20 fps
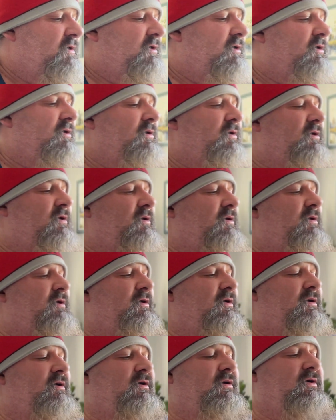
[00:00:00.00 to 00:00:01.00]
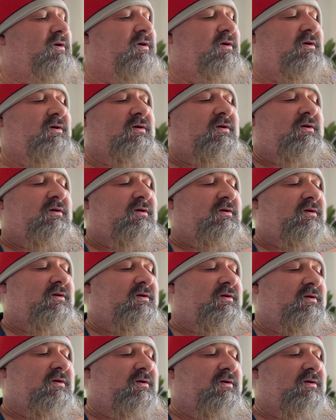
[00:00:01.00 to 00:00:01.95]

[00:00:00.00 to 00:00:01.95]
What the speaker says: (silence)